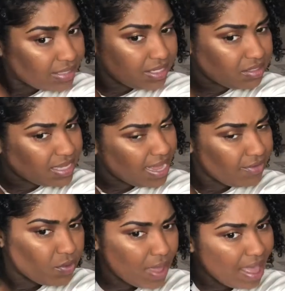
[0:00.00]
I still say
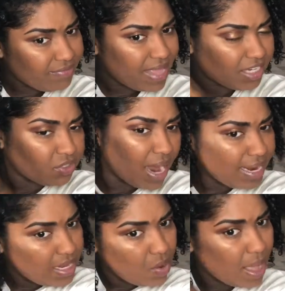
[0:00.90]
if you have not
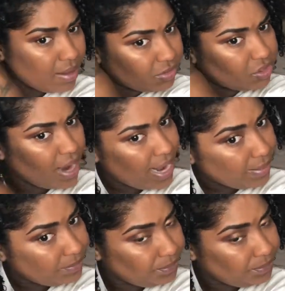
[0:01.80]
tried it, go out and try it.